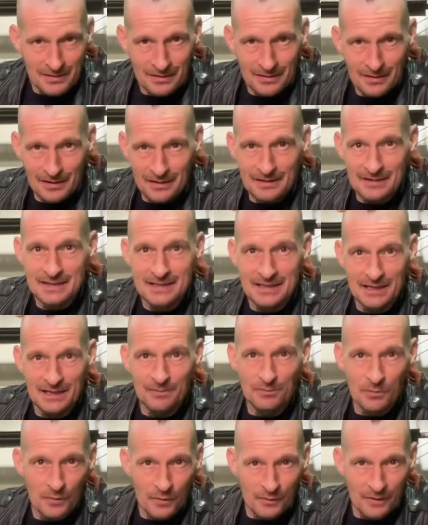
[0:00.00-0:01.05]
and see it
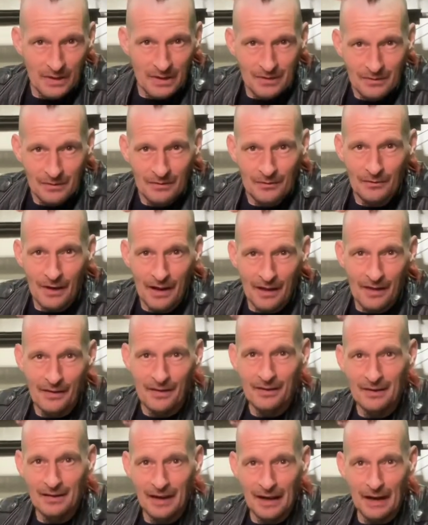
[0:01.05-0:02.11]
moving, rather
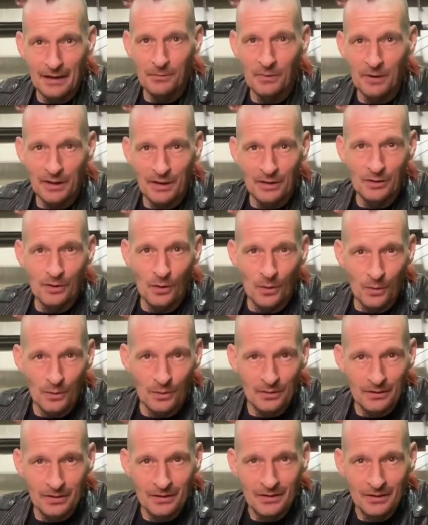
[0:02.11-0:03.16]
than hammering a cold